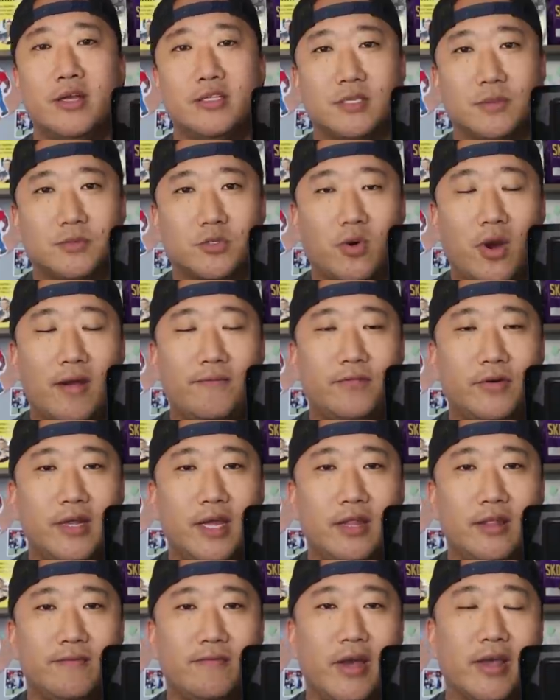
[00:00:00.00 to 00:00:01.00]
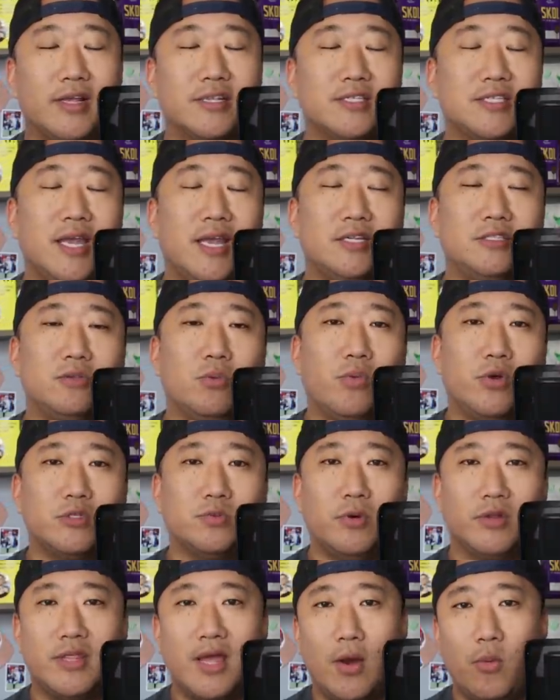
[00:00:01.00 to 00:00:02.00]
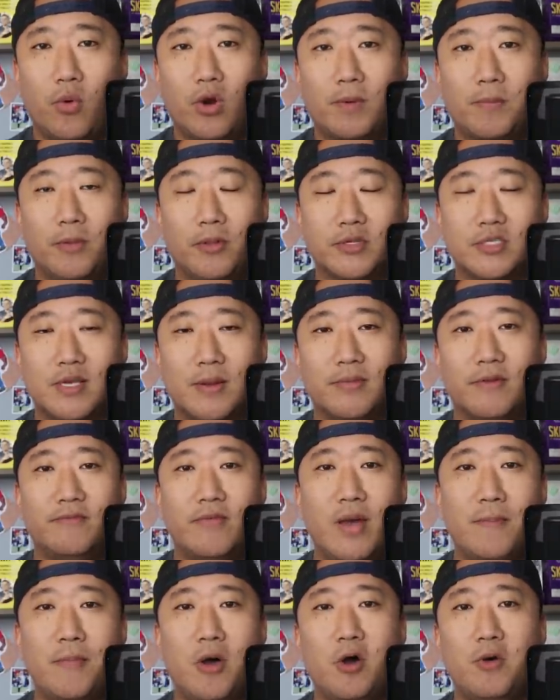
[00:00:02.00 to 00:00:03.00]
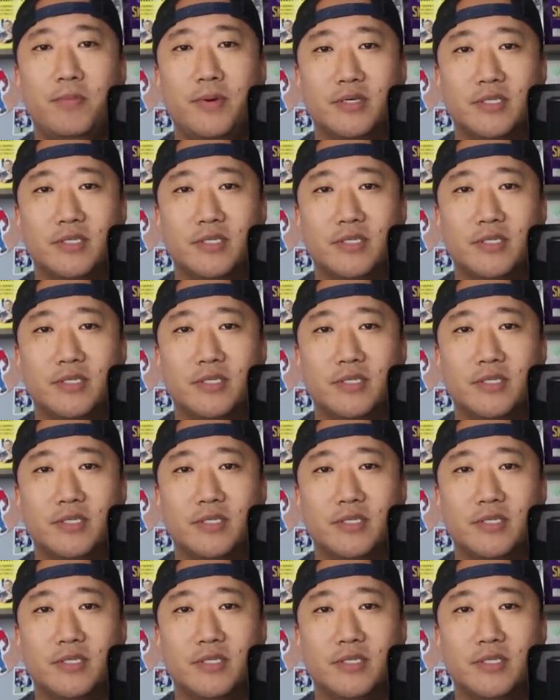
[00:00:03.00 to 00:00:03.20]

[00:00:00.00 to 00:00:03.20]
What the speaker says: Subscribe for daily Vikings takes. Want to support that work? Pull us on the Venmo.